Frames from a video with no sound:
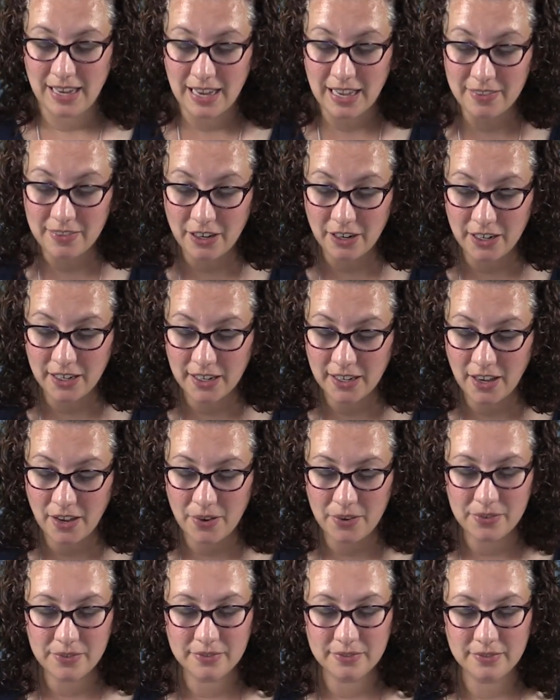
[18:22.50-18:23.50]
And there you
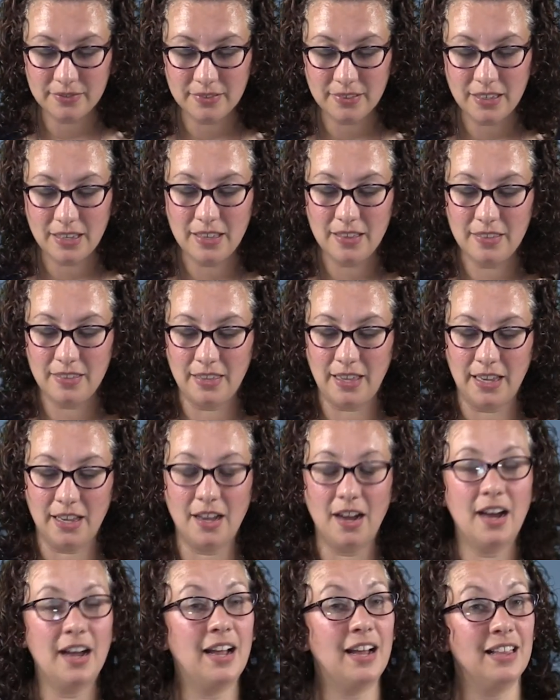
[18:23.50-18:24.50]
go. They
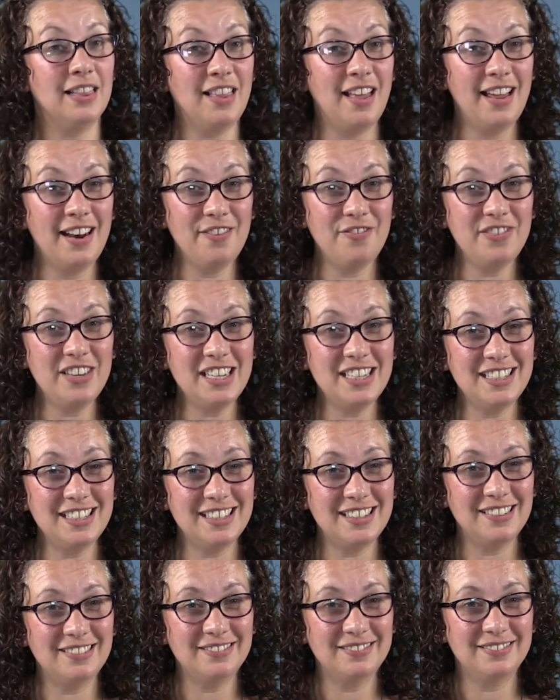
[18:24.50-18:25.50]
caught a lot of
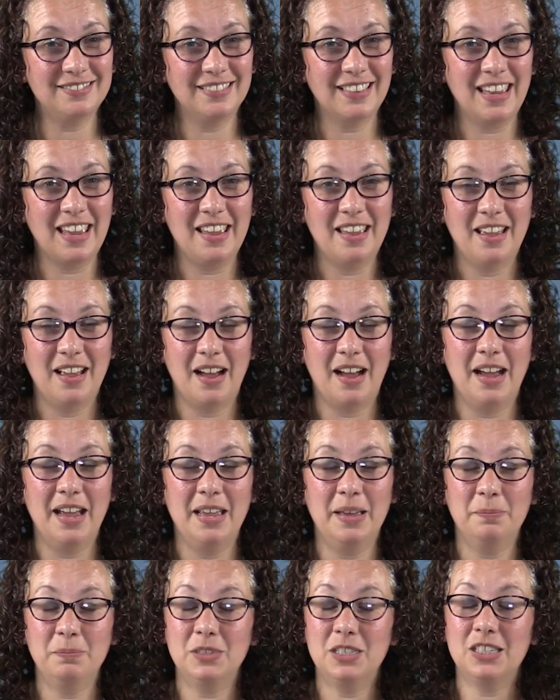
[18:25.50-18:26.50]
fish. I
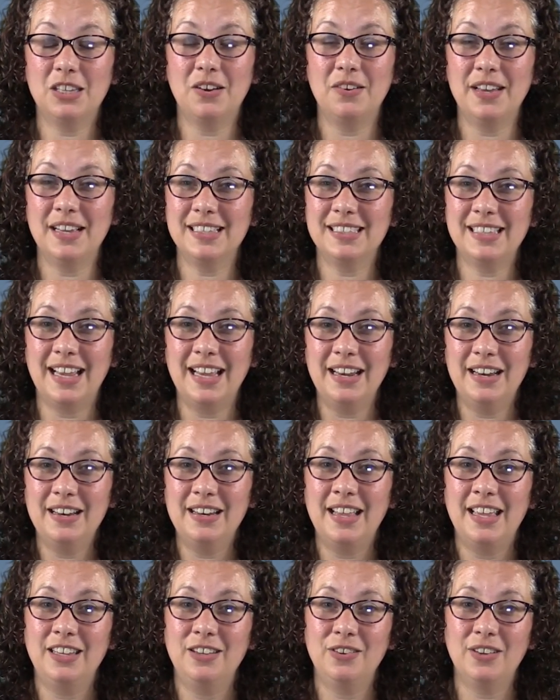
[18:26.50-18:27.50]
am so
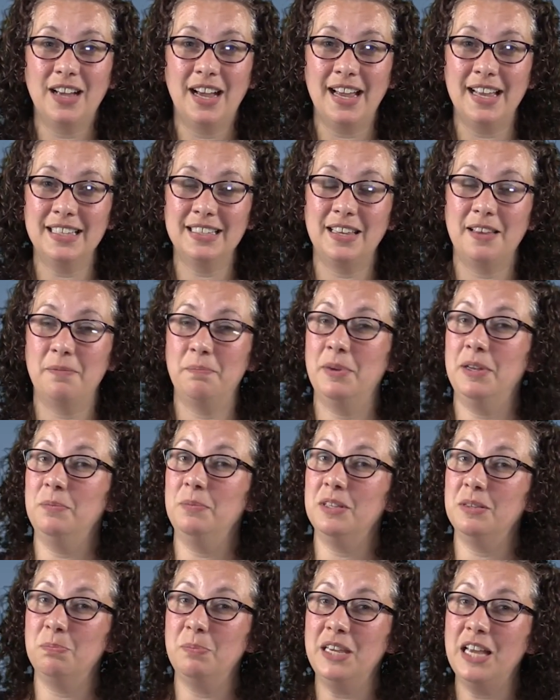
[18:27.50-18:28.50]
excited that you guys have been
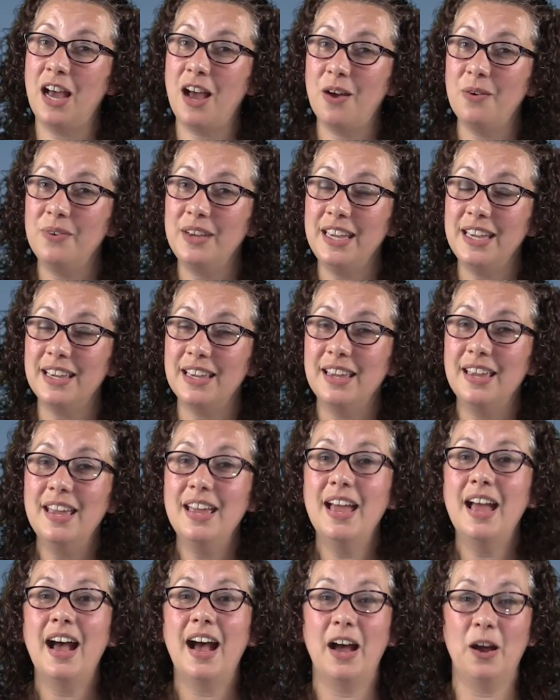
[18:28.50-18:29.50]
with me all week.
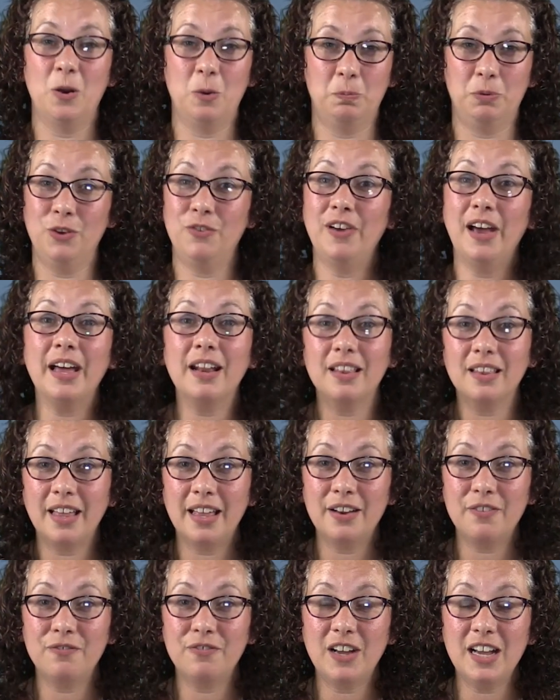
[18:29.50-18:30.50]
I hope you've had a
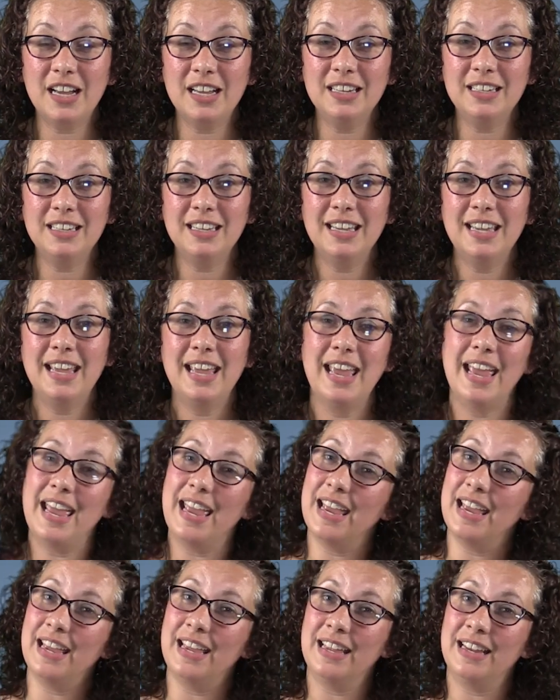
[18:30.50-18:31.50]
lot of fun,
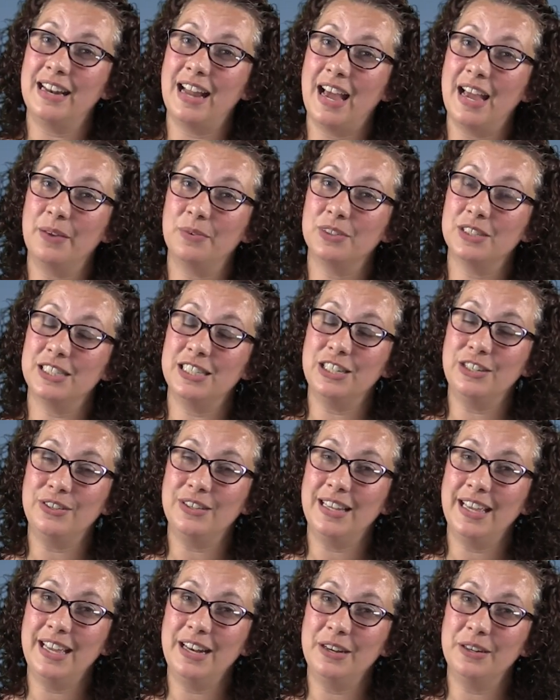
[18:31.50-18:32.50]
and I will see
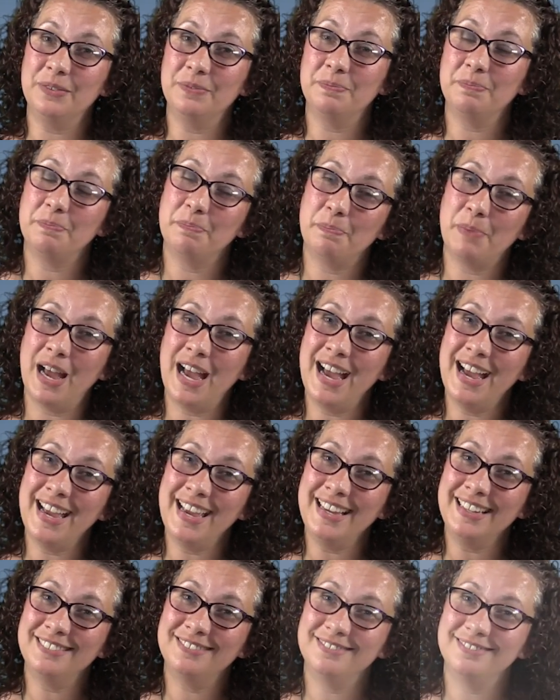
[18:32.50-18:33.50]
you later.
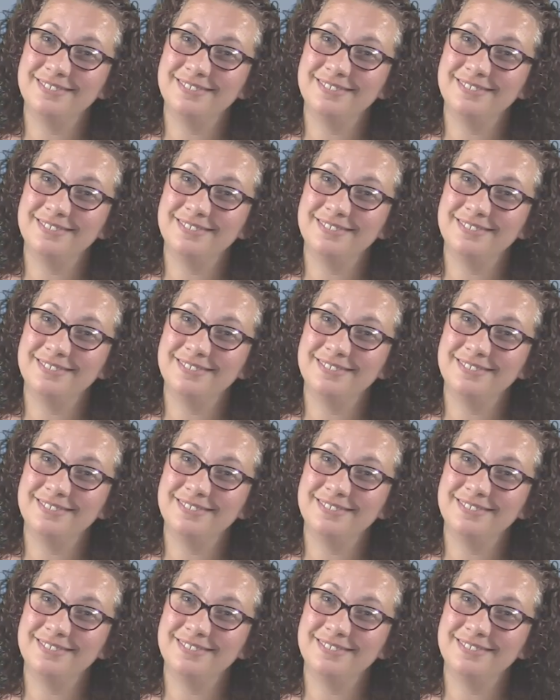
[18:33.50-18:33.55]
Bye.